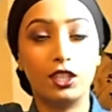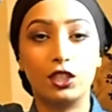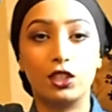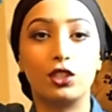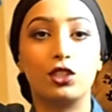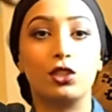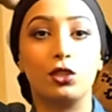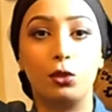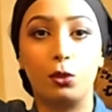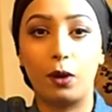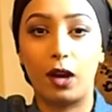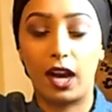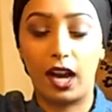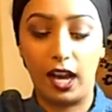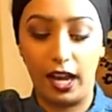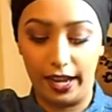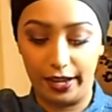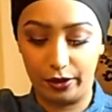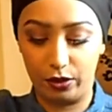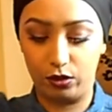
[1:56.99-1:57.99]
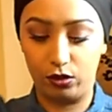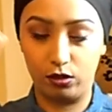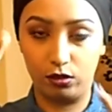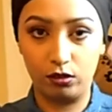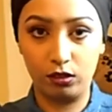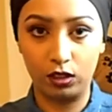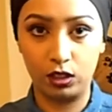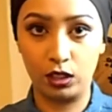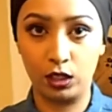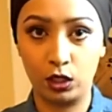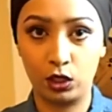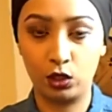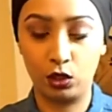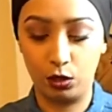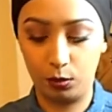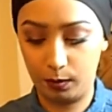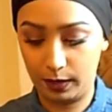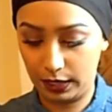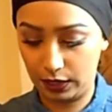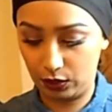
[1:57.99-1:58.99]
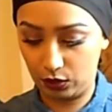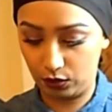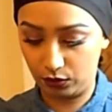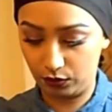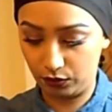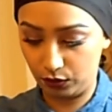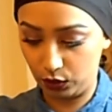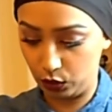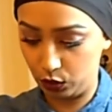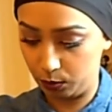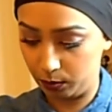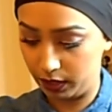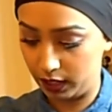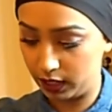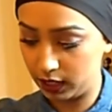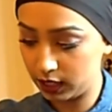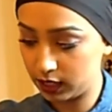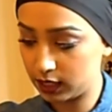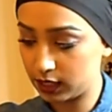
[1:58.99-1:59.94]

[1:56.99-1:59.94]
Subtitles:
too high or too big or voluminous,